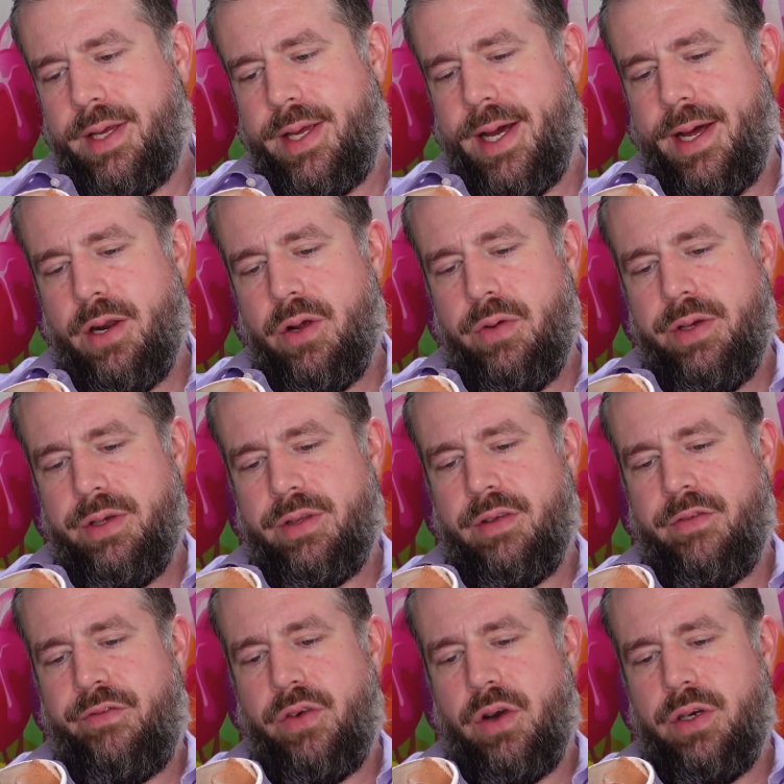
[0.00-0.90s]
Cado is
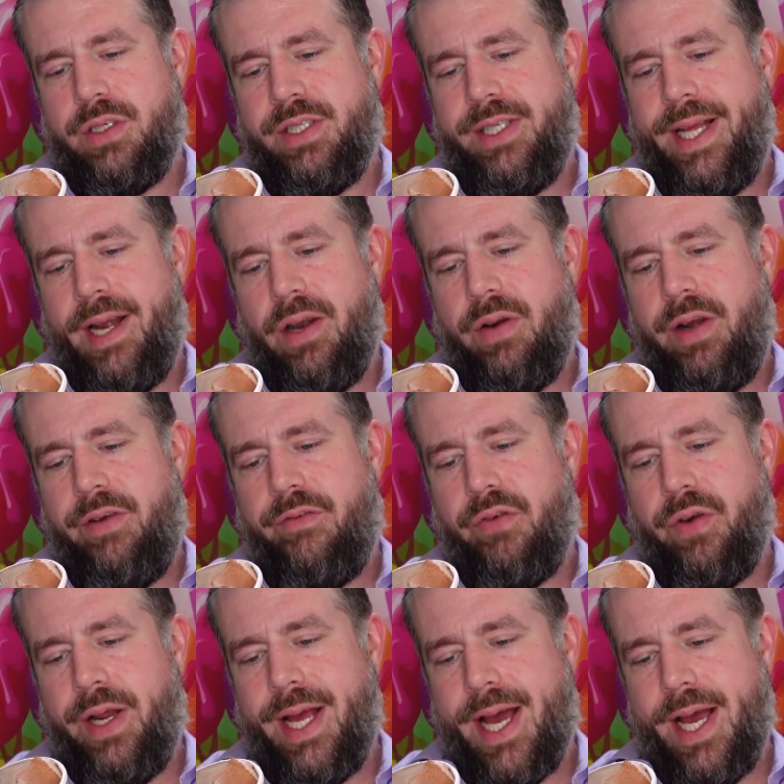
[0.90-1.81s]
the first
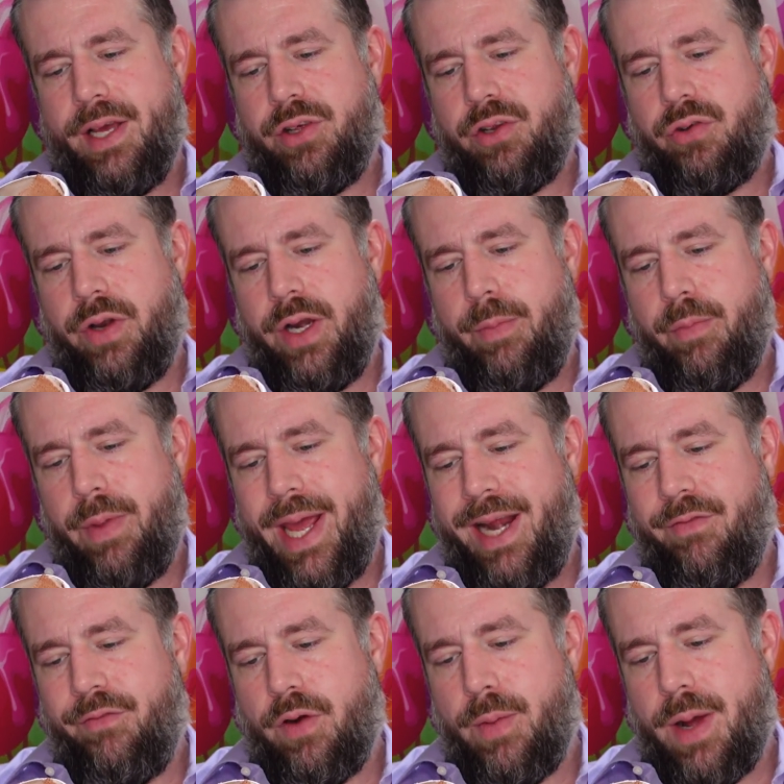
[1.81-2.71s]
dairy-free ice cream
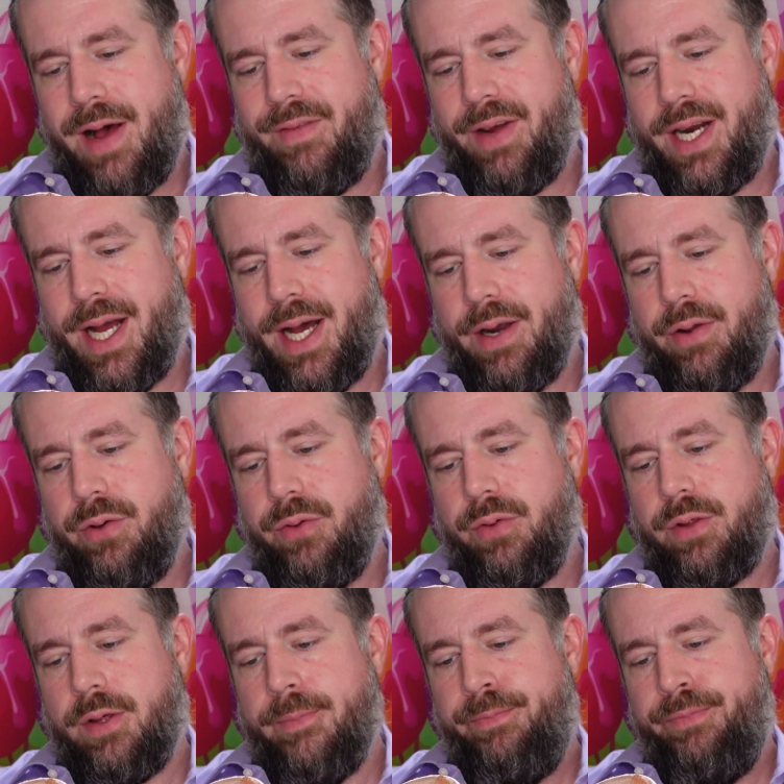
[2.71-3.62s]
made from
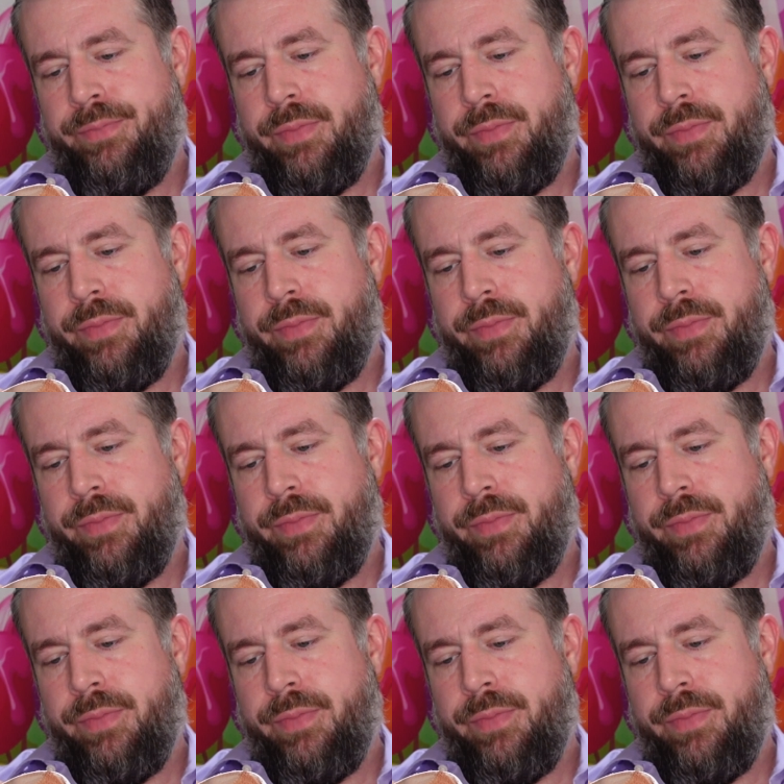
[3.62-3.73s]
avocados.